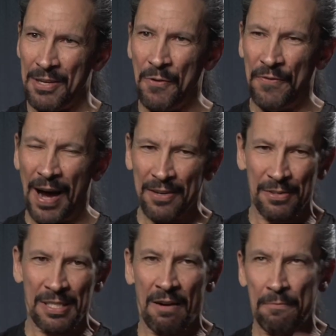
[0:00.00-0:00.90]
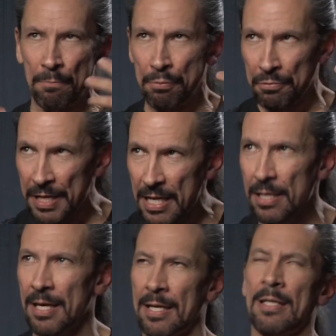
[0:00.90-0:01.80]
You find yourself
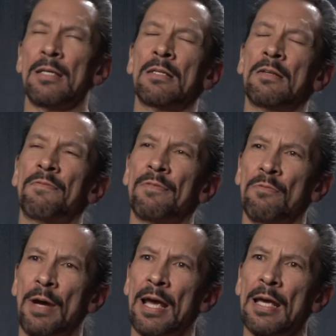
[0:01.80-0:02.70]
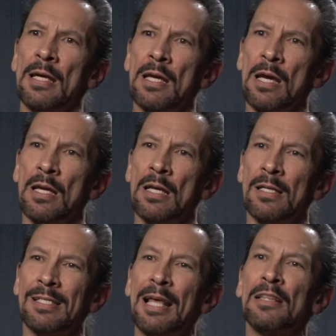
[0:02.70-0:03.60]
breathing in a different way. It
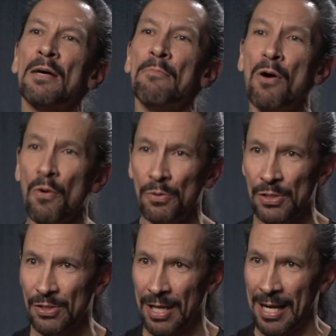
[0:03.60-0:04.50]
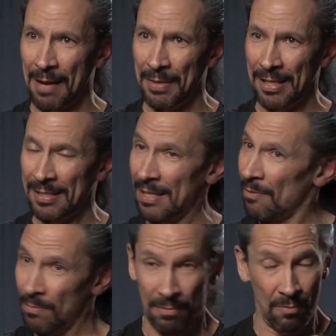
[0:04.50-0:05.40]
is the most, and I mean this in
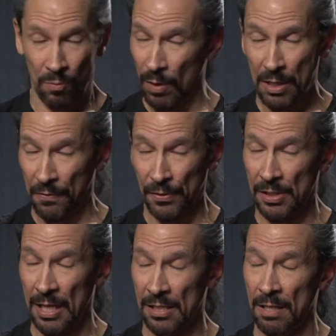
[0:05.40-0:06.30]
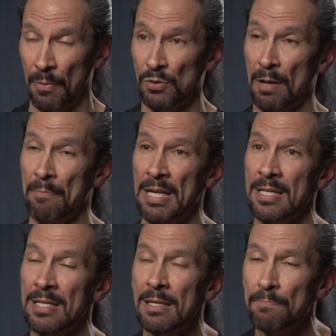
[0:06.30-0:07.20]
a wonderful sense, the most
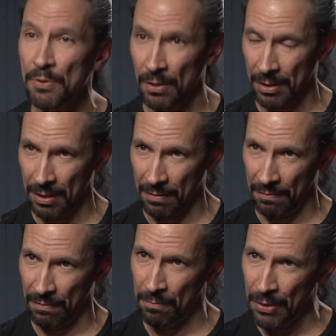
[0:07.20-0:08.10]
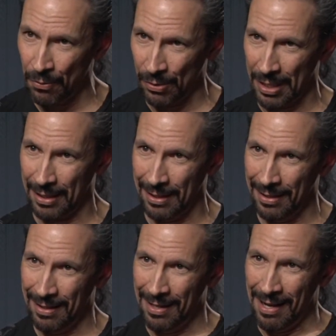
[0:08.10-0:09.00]
manipulative music
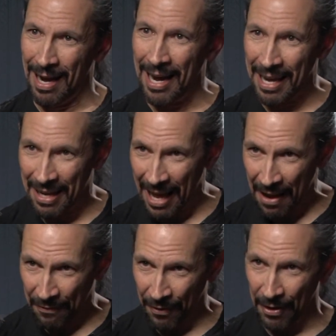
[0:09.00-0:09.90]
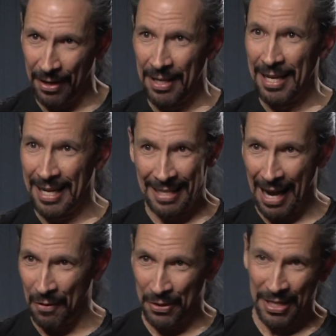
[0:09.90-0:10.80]
I had ever
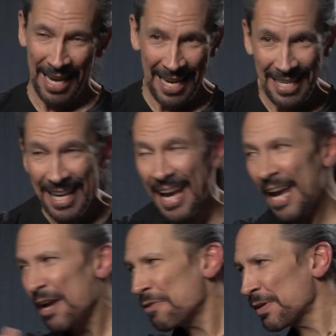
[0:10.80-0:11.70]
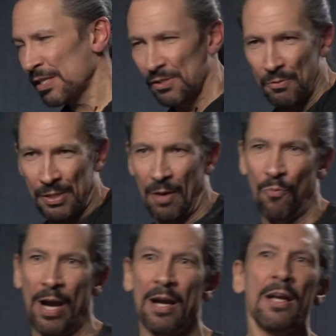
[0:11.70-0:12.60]
encountered. It carries you
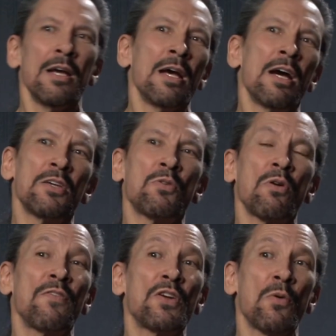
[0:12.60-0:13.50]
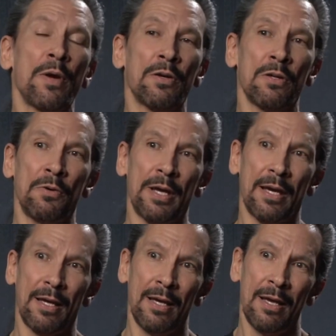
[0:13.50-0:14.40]
somewhere you don't even know where you're going.